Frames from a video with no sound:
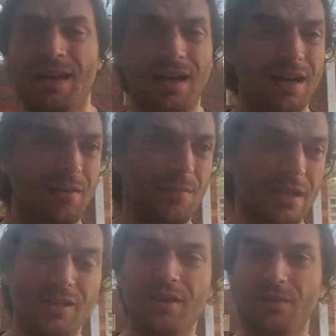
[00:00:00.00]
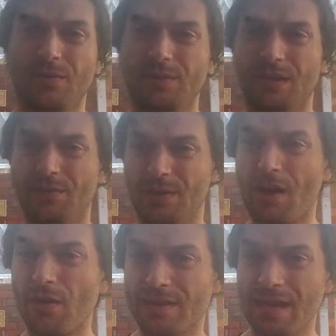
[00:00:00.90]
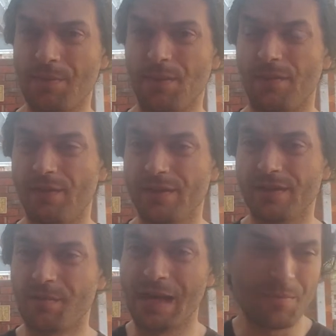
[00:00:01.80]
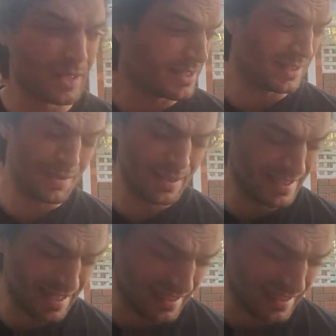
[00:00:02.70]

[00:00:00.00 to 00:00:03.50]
you know, it was a cold snap on the 1st of May, but let me tell